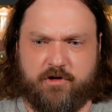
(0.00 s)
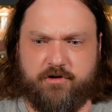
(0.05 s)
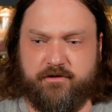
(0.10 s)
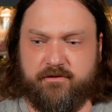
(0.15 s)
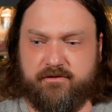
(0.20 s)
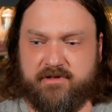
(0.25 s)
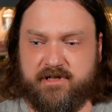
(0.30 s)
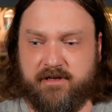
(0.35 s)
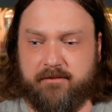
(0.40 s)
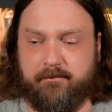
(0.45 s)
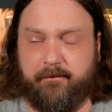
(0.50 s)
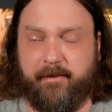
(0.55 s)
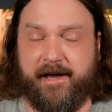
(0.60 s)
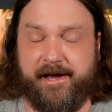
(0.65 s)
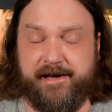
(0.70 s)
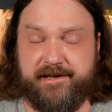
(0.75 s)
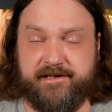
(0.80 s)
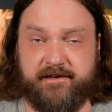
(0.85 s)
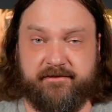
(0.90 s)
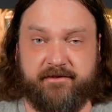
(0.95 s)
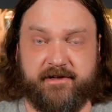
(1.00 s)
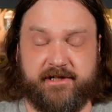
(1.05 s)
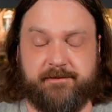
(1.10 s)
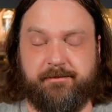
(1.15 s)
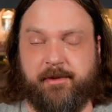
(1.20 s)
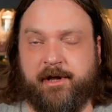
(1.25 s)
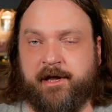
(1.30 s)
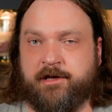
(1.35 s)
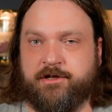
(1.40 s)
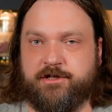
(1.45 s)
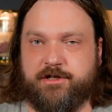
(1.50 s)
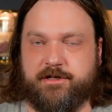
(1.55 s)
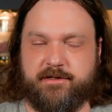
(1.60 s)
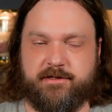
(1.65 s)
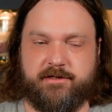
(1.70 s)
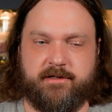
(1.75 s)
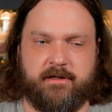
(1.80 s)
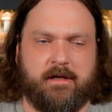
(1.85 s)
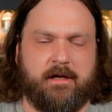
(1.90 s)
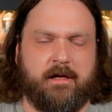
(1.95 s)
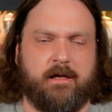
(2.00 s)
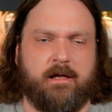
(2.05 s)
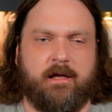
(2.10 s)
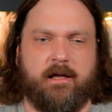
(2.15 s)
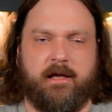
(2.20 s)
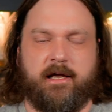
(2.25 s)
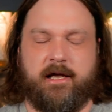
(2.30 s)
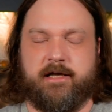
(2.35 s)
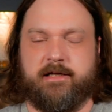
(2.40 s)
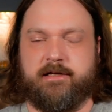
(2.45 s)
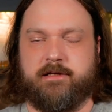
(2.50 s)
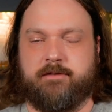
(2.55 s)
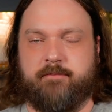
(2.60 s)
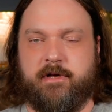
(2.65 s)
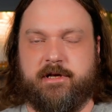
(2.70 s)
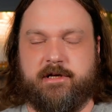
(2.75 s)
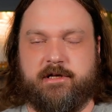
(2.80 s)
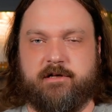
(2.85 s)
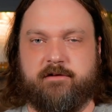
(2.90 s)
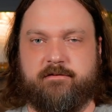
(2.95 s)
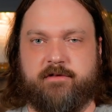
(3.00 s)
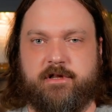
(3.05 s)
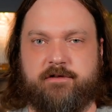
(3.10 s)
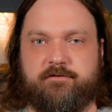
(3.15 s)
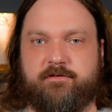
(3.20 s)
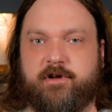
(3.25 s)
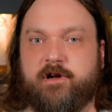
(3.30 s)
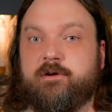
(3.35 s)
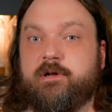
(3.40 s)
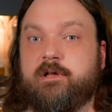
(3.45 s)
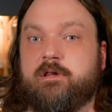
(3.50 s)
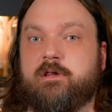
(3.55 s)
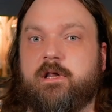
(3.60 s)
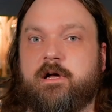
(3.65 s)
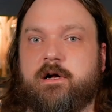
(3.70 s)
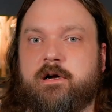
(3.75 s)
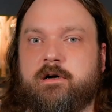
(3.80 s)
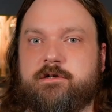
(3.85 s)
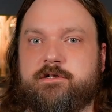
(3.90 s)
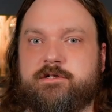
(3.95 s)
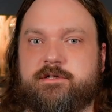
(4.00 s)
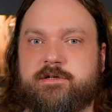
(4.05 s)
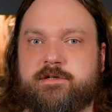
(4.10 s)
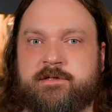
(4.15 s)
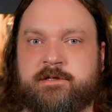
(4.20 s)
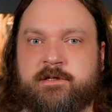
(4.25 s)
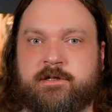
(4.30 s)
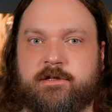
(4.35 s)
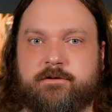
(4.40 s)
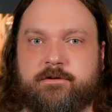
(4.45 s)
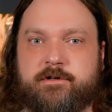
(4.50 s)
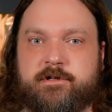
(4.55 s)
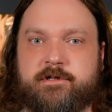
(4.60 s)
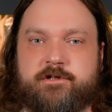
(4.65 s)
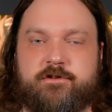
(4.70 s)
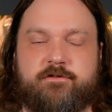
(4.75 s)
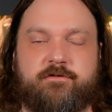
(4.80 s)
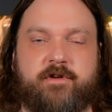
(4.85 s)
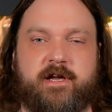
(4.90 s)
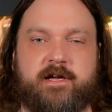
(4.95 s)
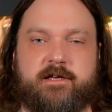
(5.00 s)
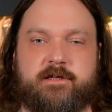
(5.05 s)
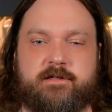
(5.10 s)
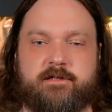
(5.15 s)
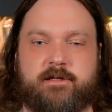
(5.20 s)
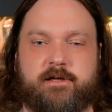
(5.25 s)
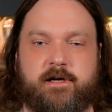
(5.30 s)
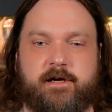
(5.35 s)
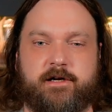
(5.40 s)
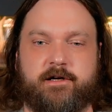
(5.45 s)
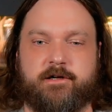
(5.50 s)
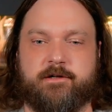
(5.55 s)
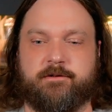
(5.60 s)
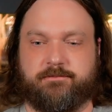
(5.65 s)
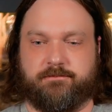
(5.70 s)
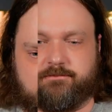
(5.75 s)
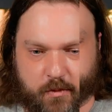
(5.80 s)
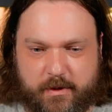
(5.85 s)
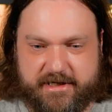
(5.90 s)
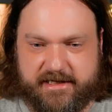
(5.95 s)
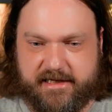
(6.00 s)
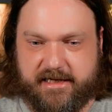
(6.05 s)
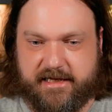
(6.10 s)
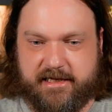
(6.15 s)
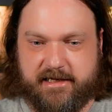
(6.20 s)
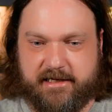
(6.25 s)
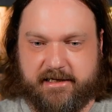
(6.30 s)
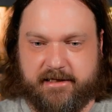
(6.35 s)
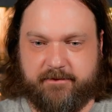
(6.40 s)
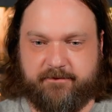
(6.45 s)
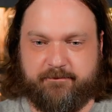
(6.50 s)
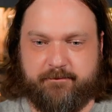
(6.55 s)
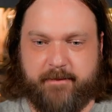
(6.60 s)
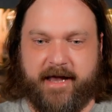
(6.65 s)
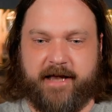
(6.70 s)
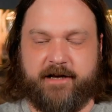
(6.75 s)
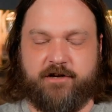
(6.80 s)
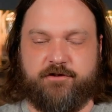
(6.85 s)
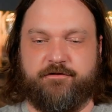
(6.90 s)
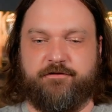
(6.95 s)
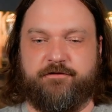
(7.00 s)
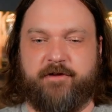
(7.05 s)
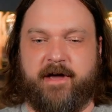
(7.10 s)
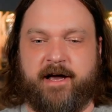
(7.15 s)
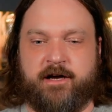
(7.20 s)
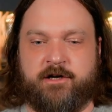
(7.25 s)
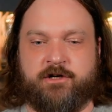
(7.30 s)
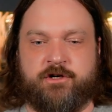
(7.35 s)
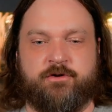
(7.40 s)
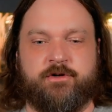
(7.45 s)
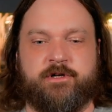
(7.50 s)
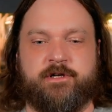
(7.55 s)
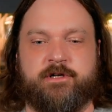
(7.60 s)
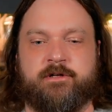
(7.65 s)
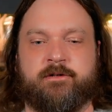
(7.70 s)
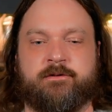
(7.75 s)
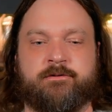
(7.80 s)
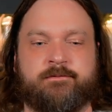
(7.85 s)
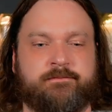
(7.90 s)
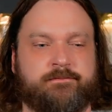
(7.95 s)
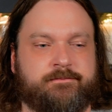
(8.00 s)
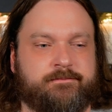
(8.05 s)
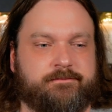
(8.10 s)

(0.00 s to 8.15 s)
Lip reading: You've seen massive expansions at many of the very large distilleries. You've had entire whiskey manufacturing